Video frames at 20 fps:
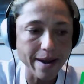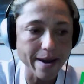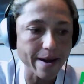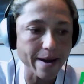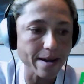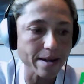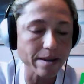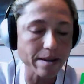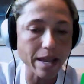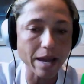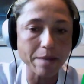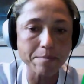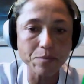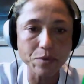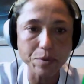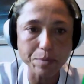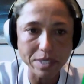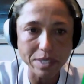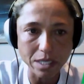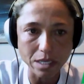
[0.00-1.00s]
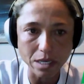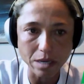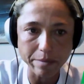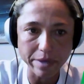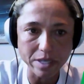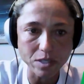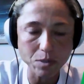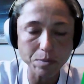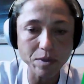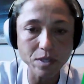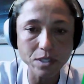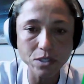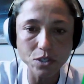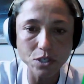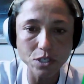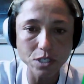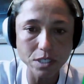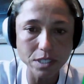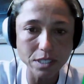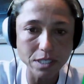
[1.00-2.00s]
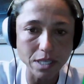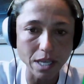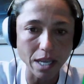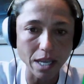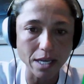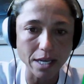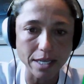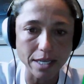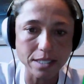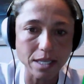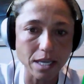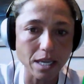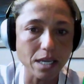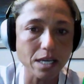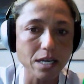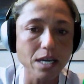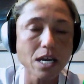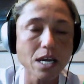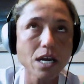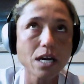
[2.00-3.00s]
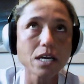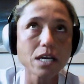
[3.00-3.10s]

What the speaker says: I'm representing my sponsors, and I take